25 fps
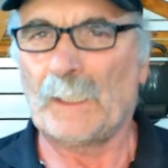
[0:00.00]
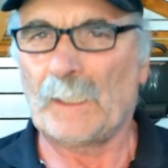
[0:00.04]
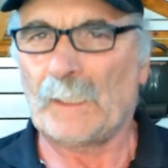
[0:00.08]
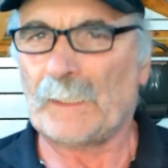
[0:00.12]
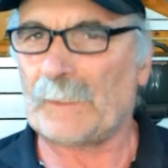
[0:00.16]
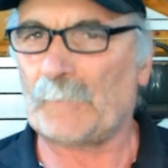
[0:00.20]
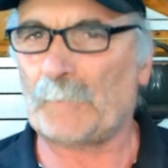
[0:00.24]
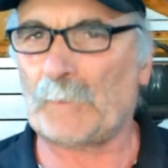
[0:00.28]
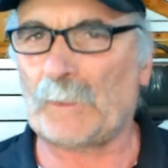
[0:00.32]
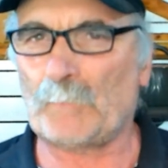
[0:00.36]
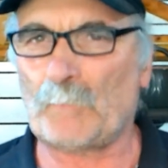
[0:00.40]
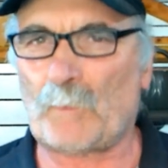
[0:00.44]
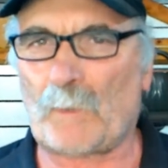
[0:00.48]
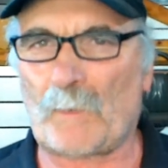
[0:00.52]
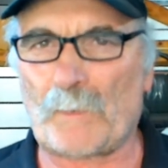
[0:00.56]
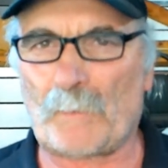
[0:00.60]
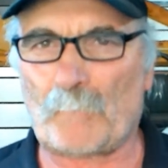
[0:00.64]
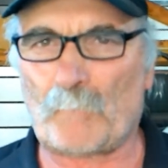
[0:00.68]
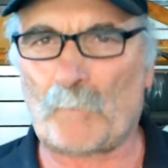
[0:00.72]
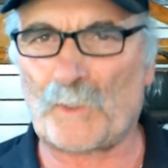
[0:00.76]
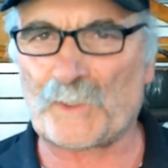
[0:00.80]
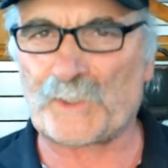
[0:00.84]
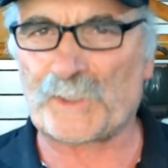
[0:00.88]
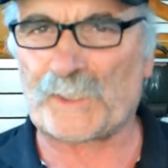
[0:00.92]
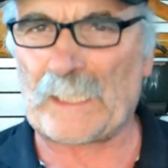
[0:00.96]
You wouldn't want
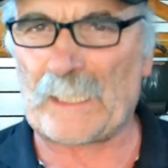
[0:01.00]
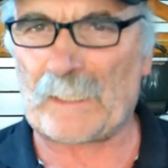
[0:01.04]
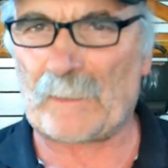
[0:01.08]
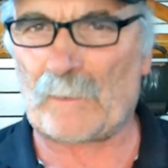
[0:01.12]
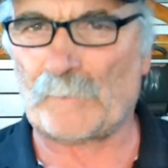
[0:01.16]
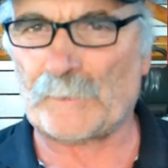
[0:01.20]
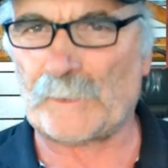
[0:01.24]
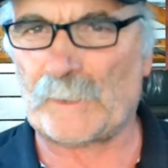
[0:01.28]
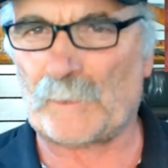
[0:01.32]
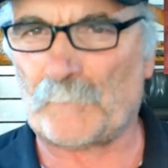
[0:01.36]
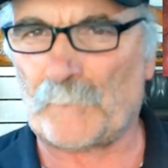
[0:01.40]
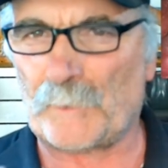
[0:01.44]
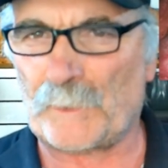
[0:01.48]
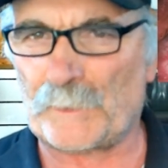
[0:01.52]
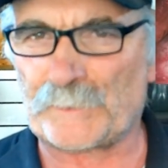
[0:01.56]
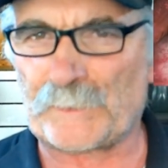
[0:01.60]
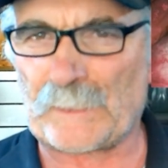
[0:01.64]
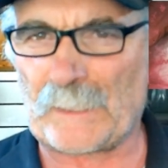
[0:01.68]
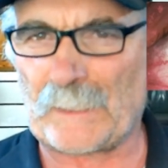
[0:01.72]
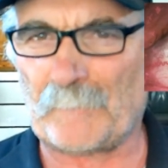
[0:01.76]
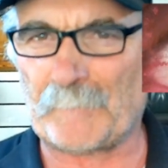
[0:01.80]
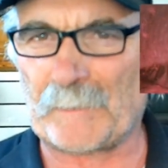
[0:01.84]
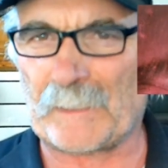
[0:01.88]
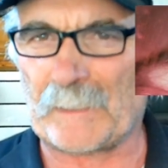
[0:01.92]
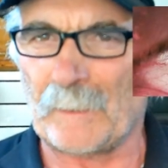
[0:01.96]
to wish that on your worst
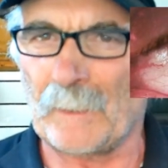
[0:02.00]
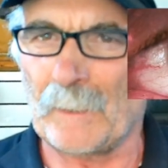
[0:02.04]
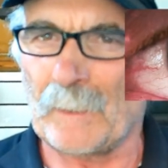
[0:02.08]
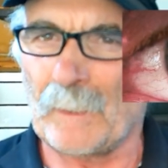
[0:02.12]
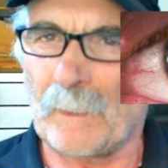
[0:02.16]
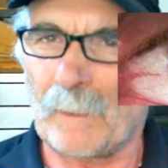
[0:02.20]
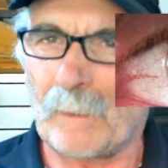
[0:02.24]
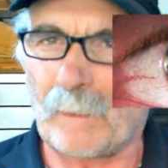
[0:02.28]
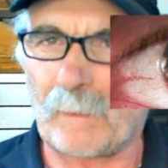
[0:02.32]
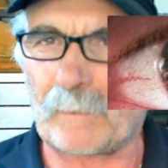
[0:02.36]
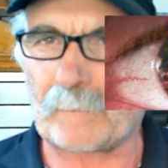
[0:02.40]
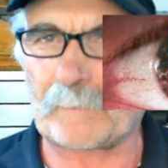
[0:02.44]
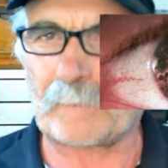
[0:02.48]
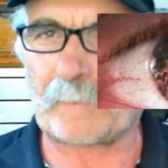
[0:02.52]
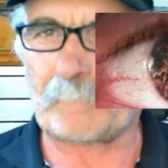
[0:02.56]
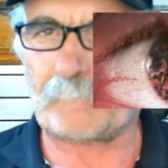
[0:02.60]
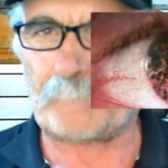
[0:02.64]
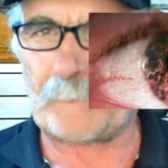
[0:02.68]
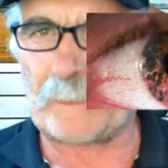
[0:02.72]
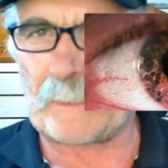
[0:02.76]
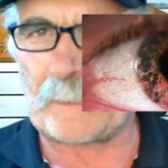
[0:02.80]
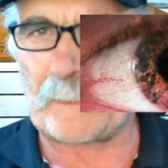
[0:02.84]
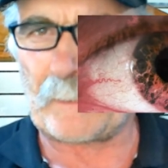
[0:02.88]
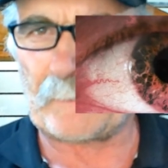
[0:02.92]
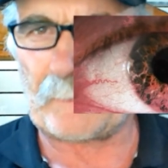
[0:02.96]
enemy. I've got a
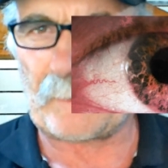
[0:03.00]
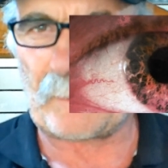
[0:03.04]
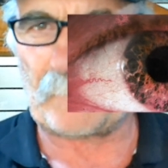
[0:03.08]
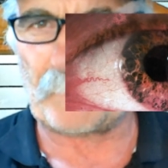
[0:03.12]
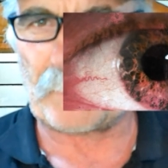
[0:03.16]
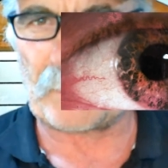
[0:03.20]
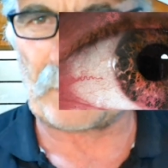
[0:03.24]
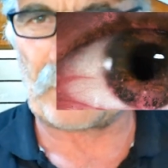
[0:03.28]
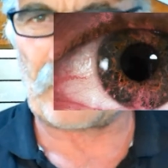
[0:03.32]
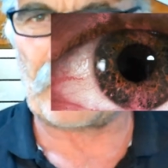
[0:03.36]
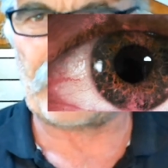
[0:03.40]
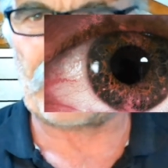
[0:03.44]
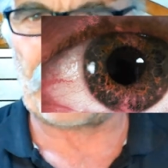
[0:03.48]
video down below